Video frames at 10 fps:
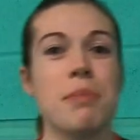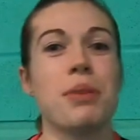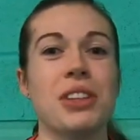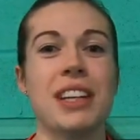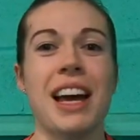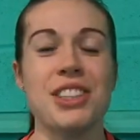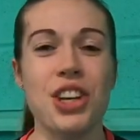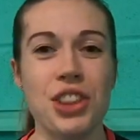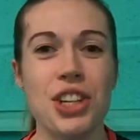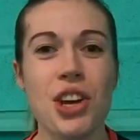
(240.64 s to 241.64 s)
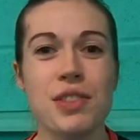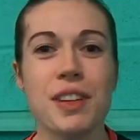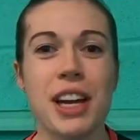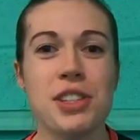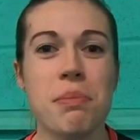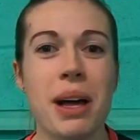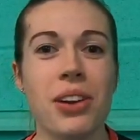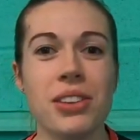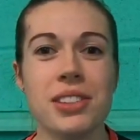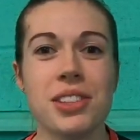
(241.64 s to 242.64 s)
button and turn the notification bell
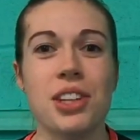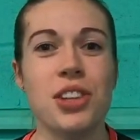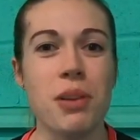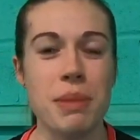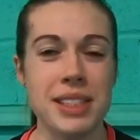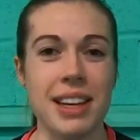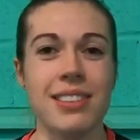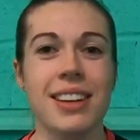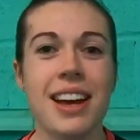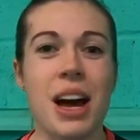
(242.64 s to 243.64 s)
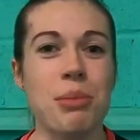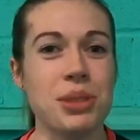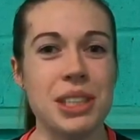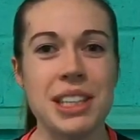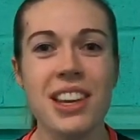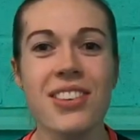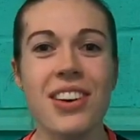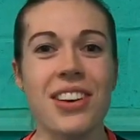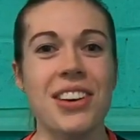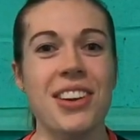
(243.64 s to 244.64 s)
on so you don't miss out. And we'll see you
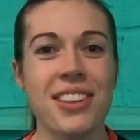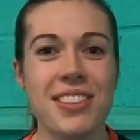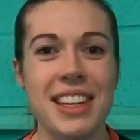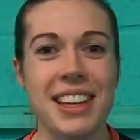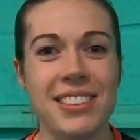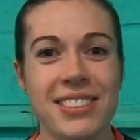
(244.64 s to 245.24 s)
on another video.